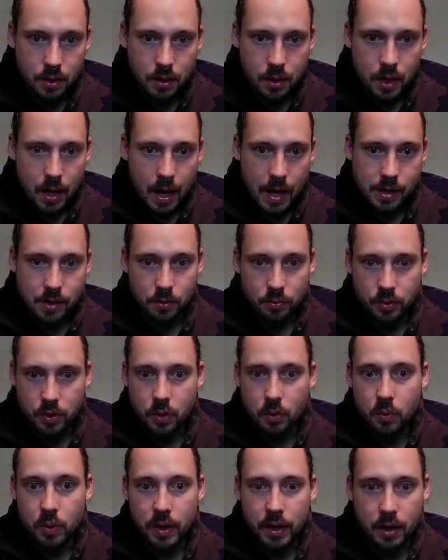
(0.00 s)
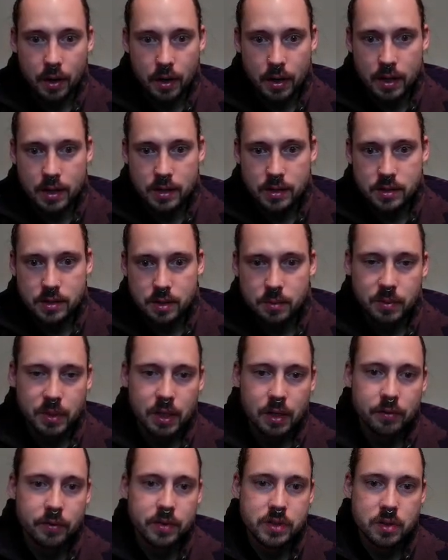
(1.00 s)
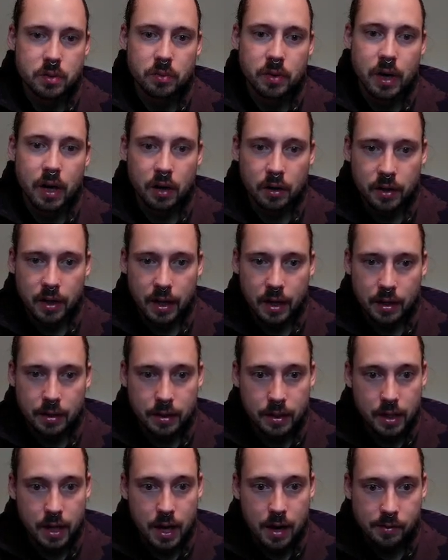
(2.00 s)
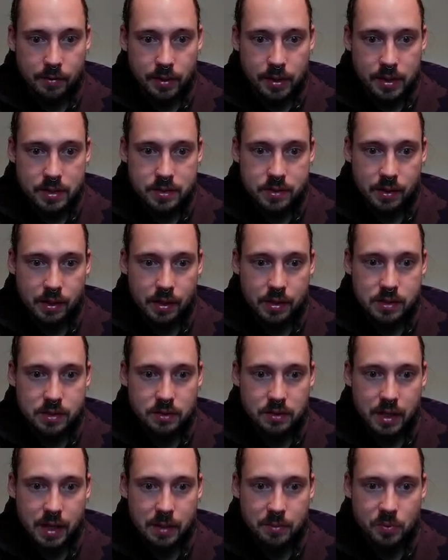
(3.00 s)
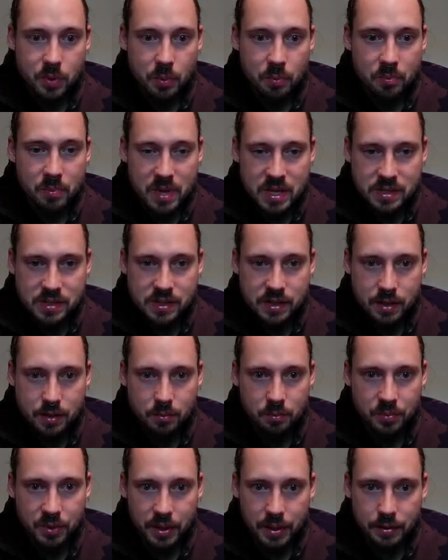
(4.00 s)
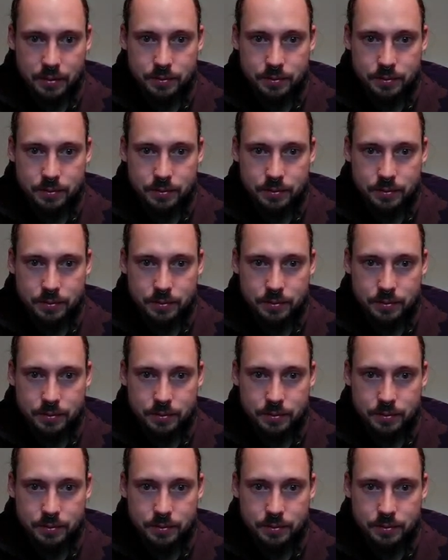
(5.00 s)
I don't know what it is. I mean, if it's a rare candy, obviously it's lame to miss it, but